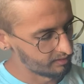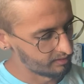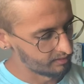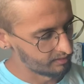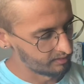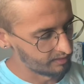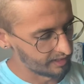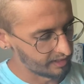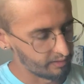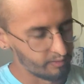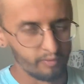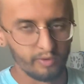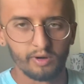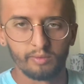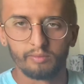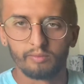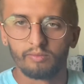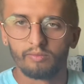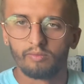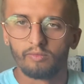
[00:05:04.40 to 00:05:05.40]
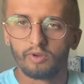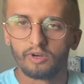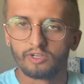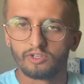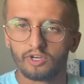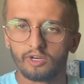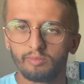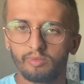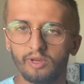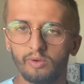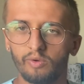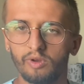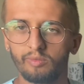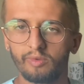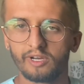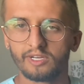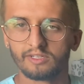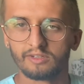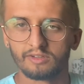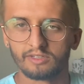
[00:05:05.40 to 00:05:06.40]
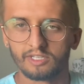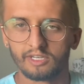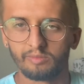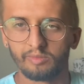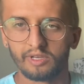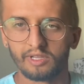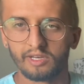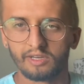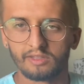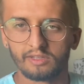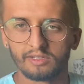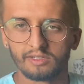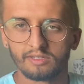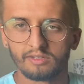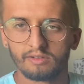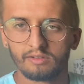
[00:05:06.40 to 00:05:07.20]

like when I try to play one of my songs, they're made like this.